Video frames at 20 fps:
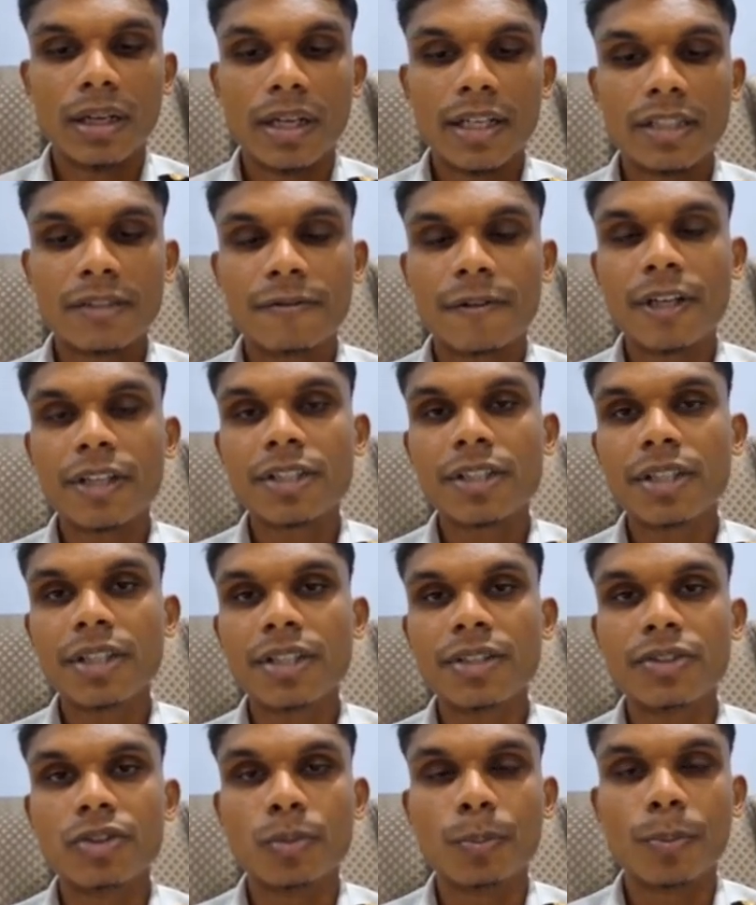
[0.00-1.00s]
Its function
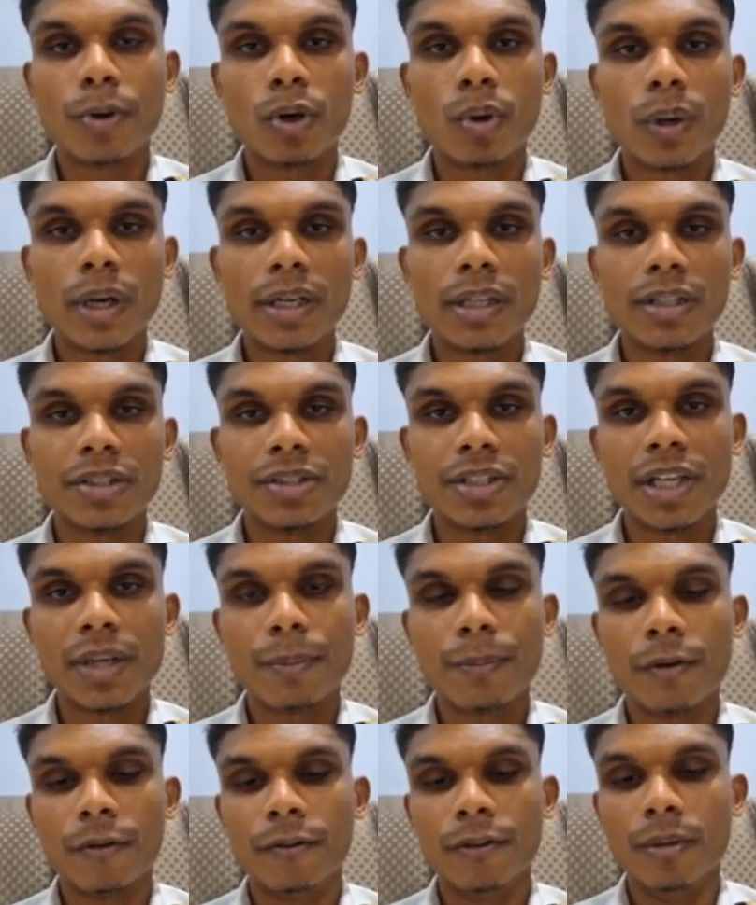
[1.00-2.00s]
is to provide the
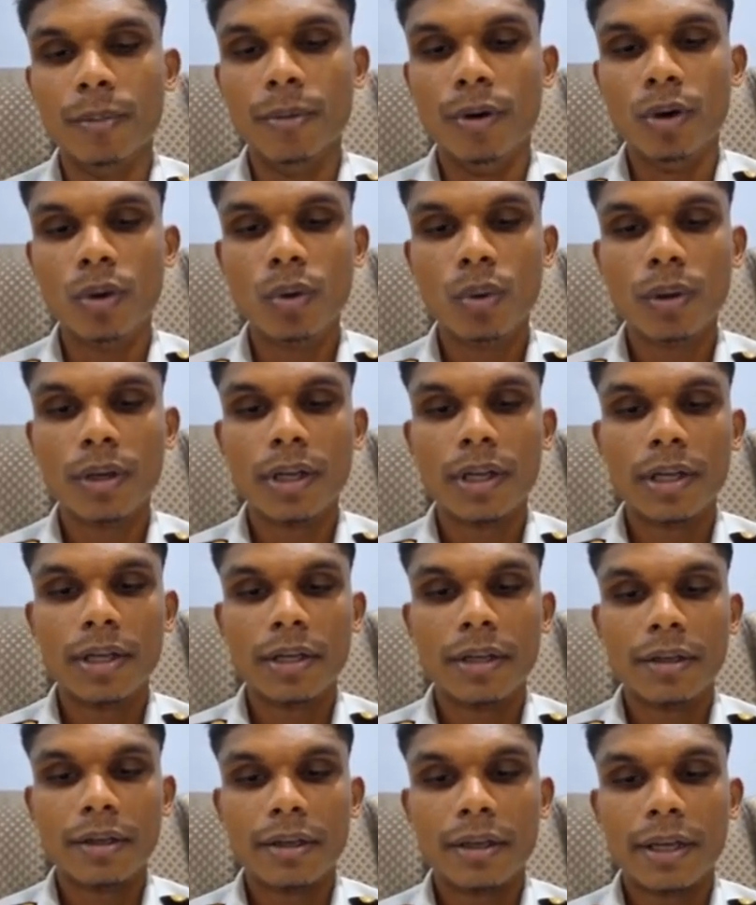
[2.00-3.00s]
shape of the bow,
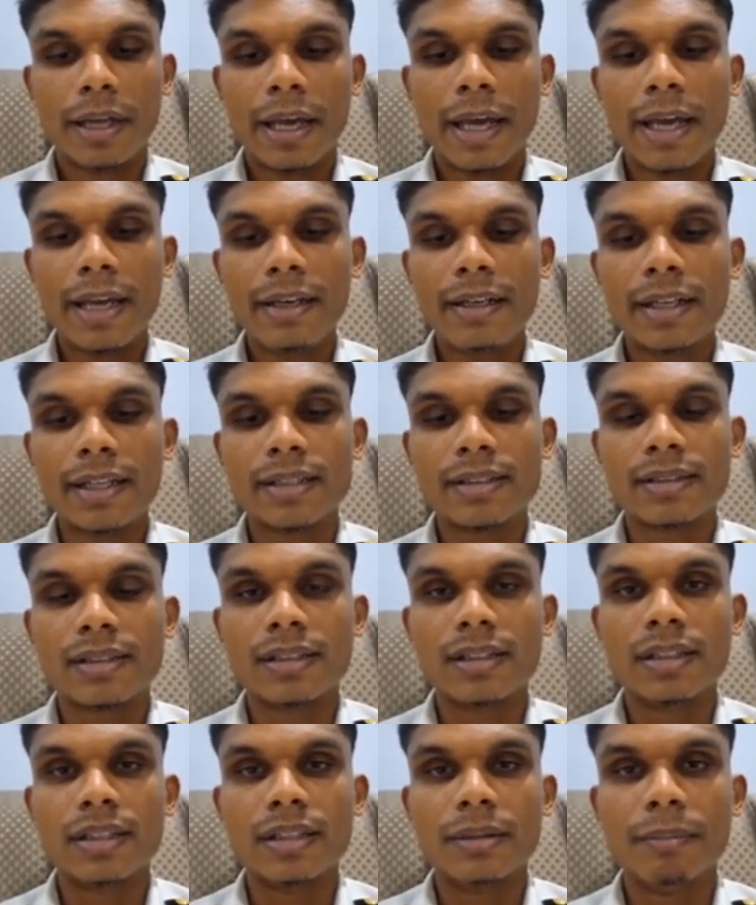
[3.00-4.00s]
act as
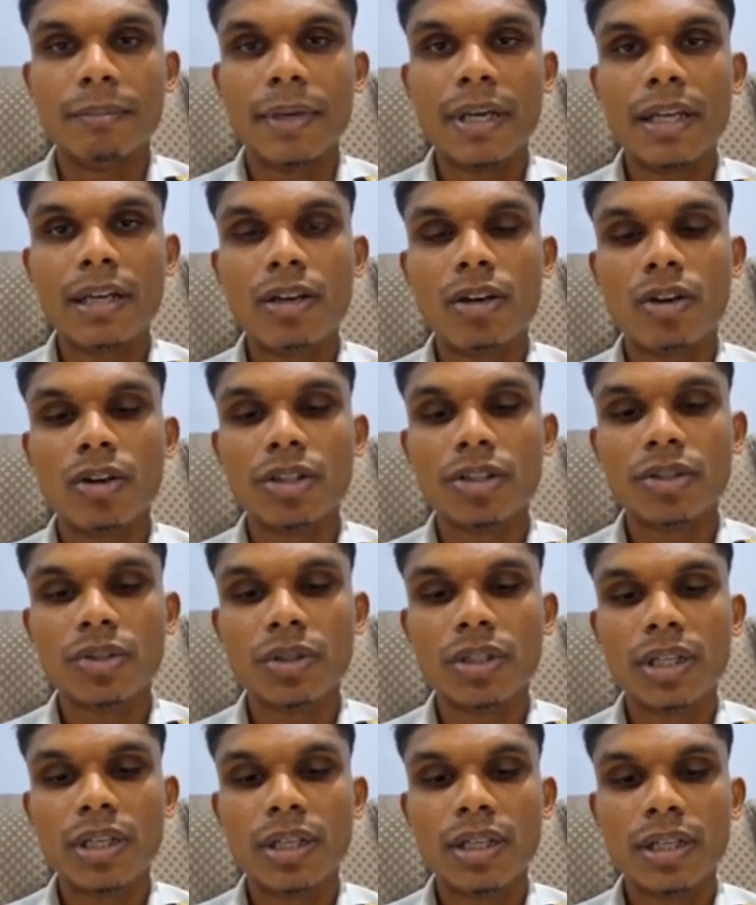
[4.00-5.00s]
the main
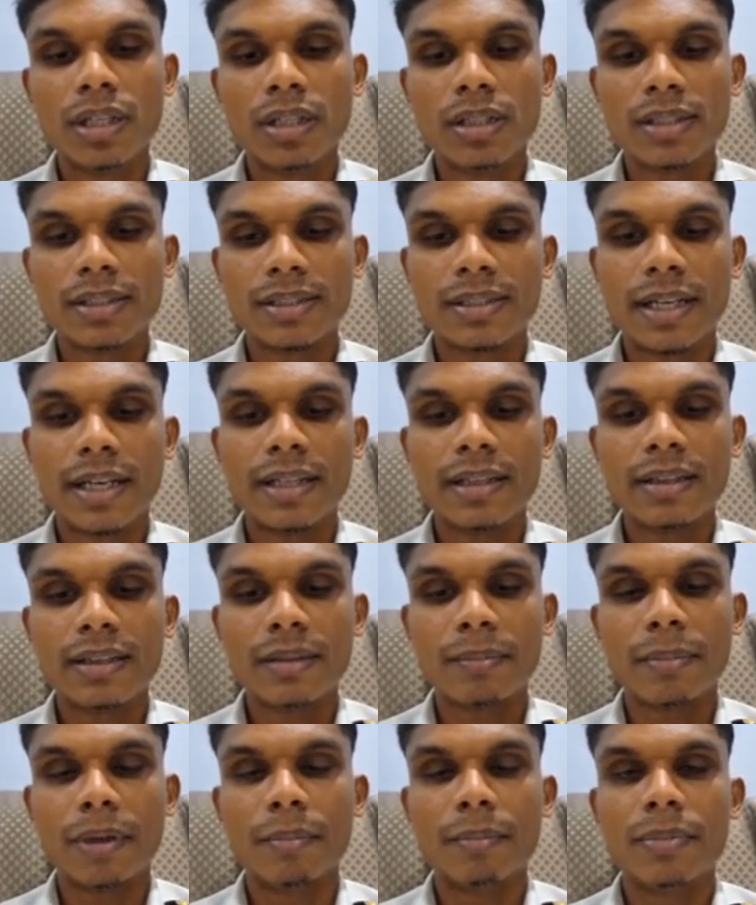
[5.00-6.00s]
longitudinal
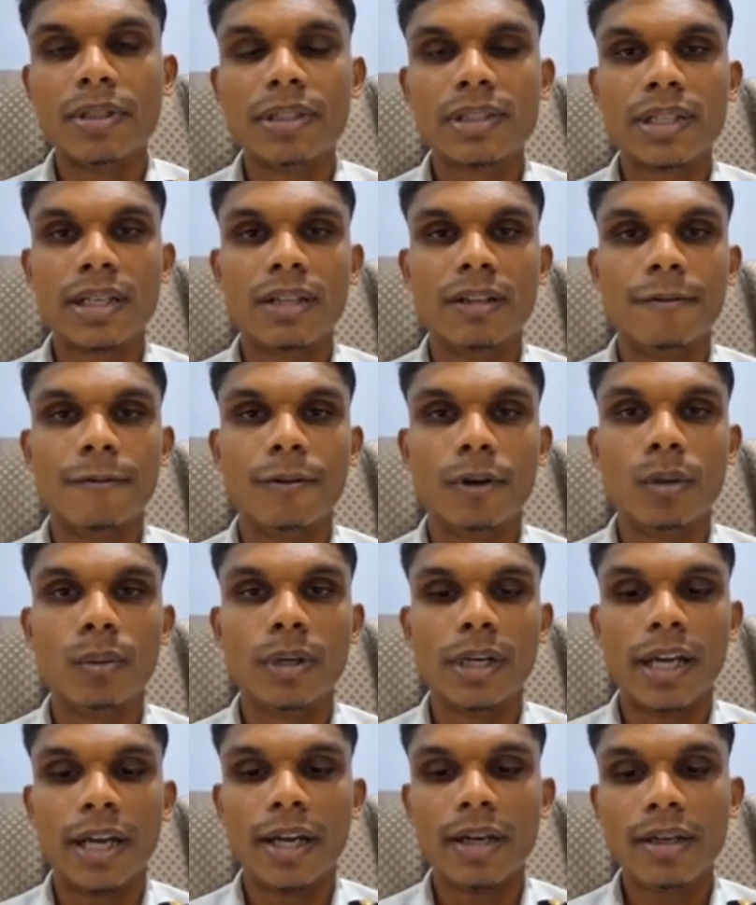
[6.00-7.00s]
strength members at the
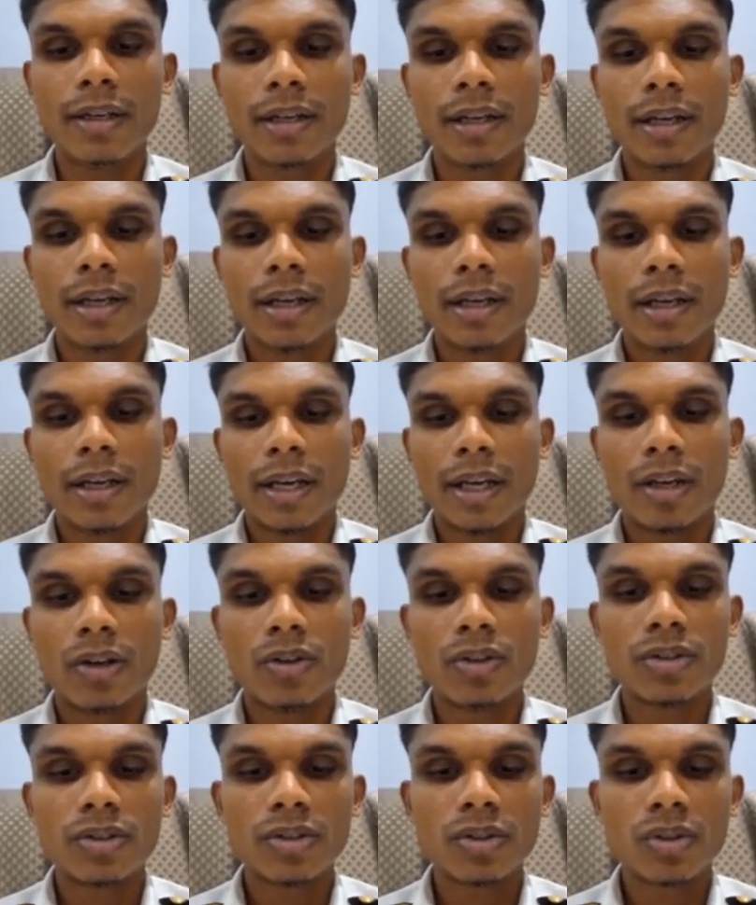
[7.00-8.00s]
forward end, and
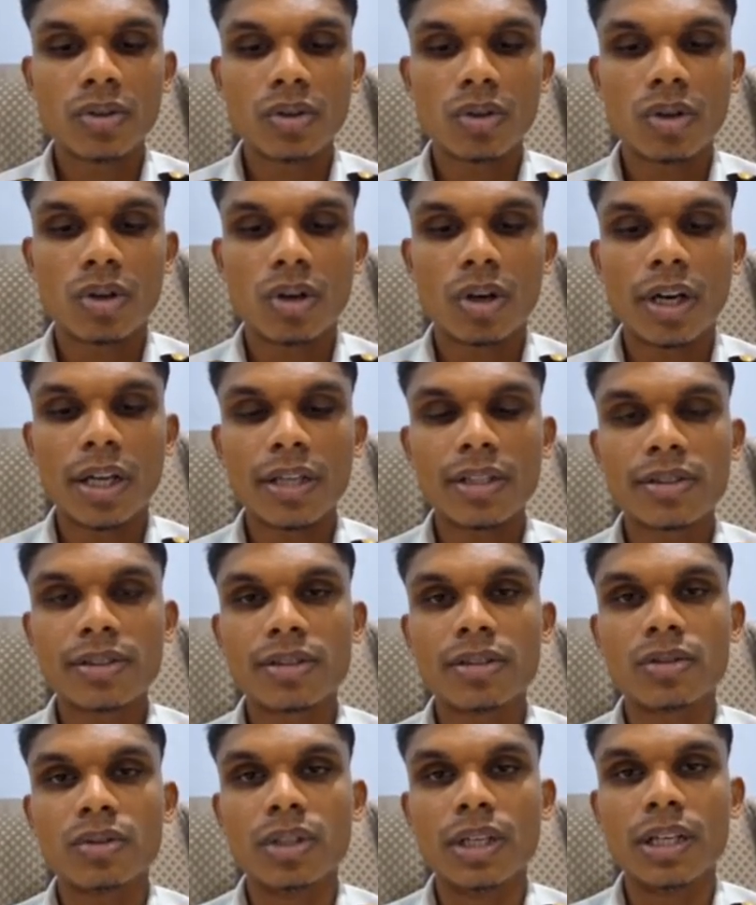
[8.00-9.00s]
also connects
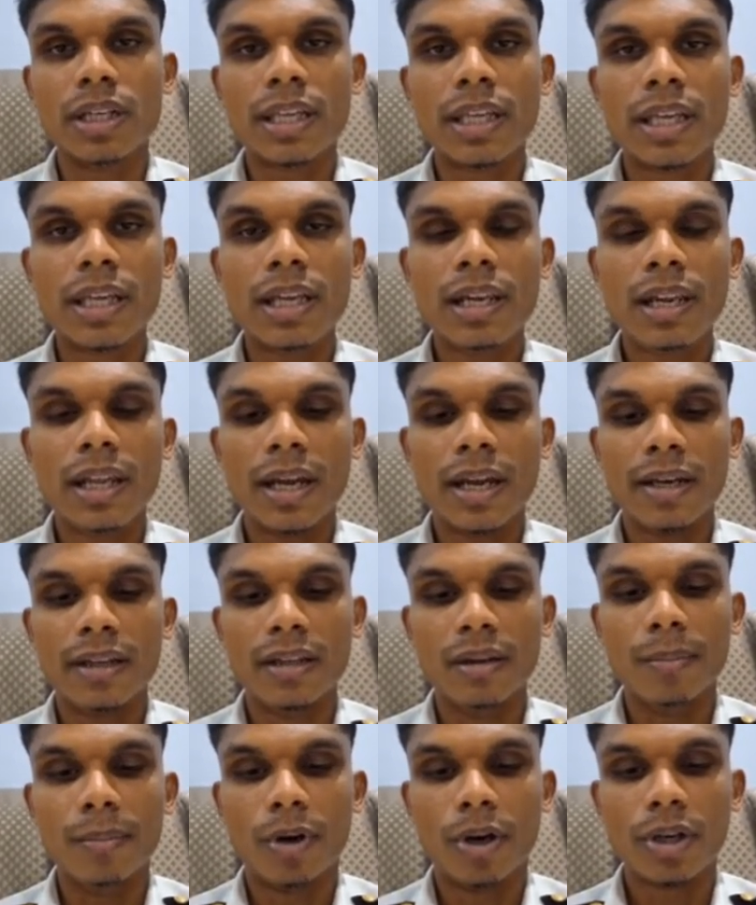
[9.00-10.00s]
to the keel at
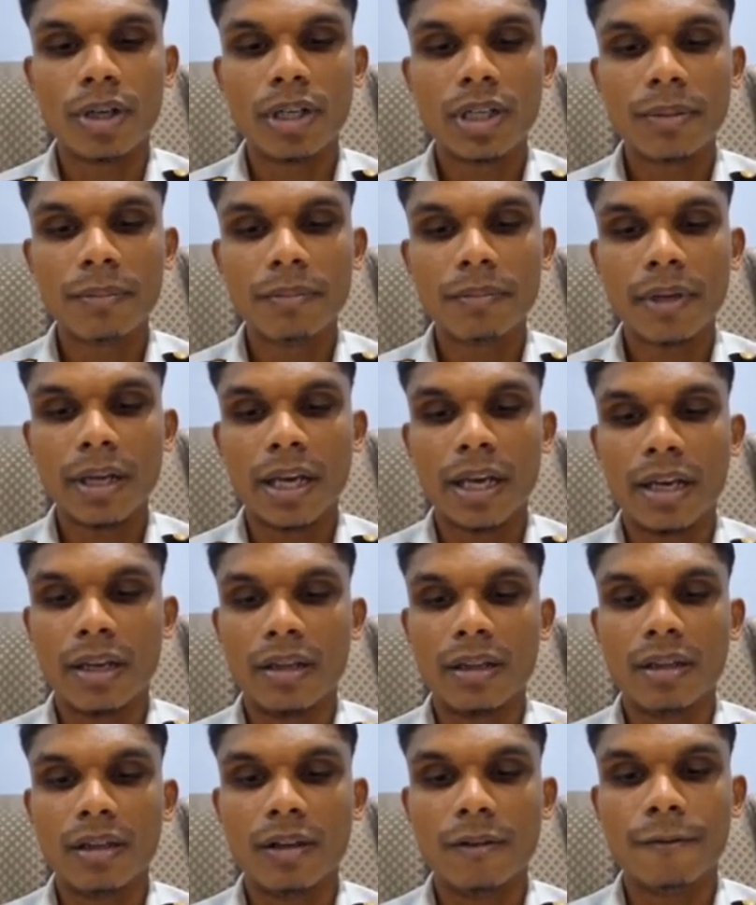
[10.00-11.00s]
the bottom
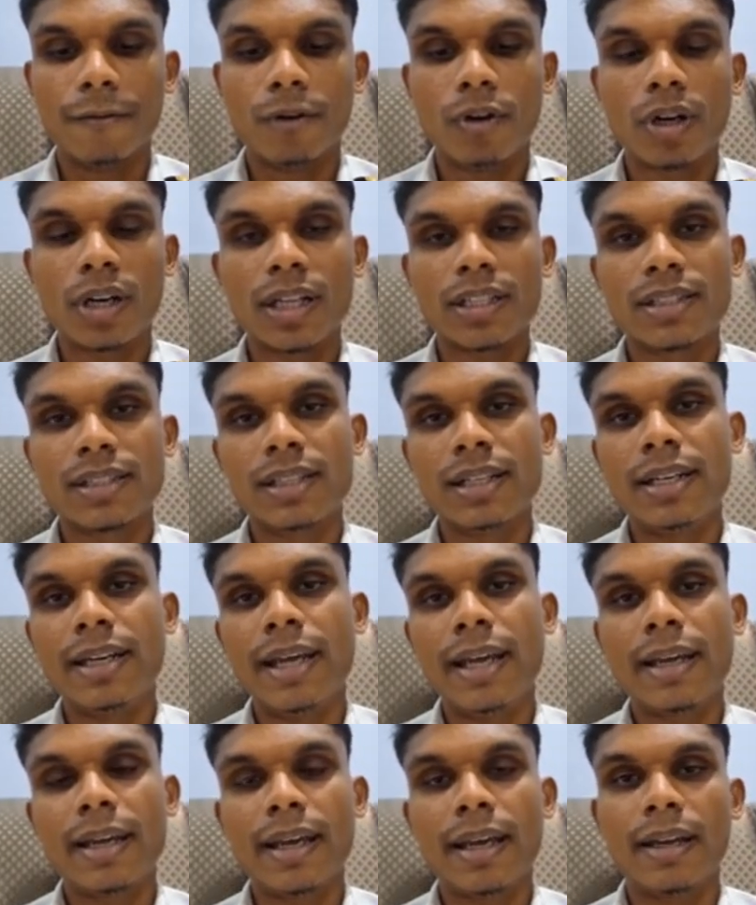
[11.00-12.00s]
and the forecastle
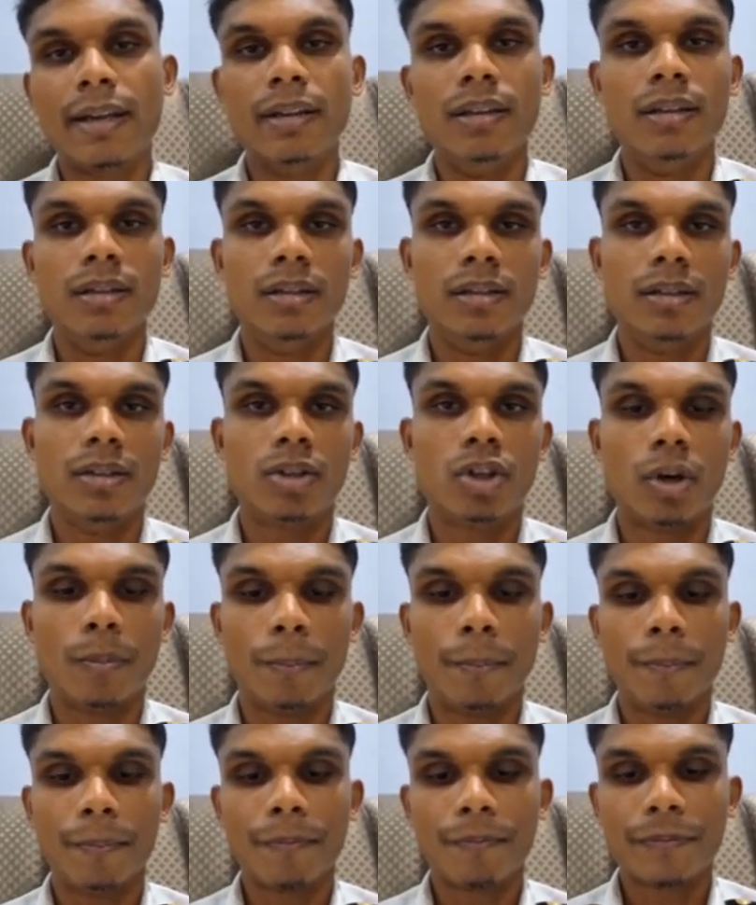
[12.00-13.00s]
deck at the
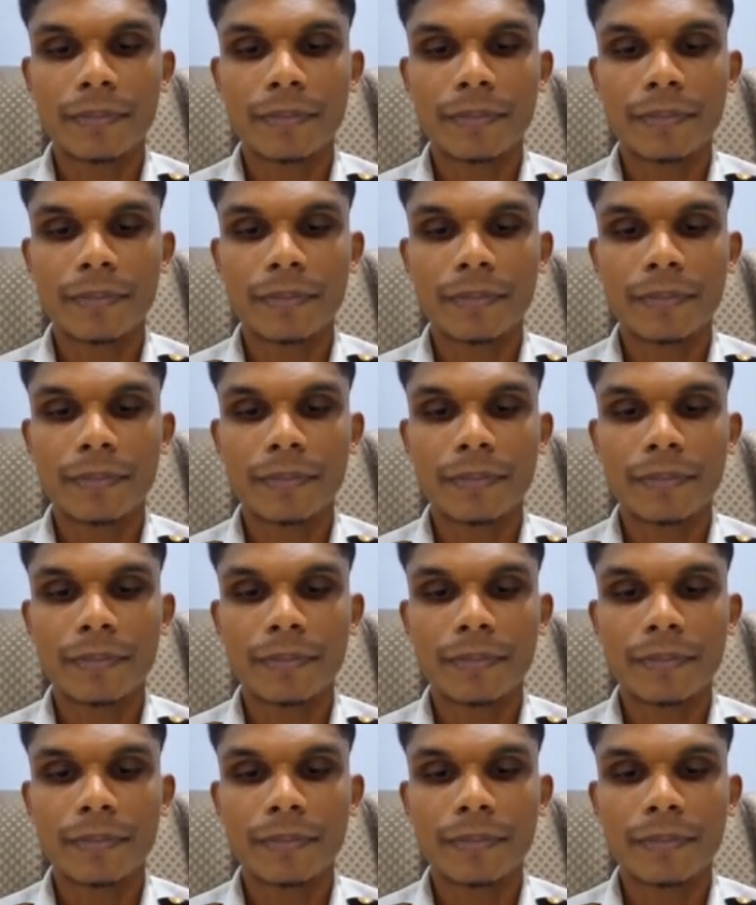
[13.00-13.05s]
top.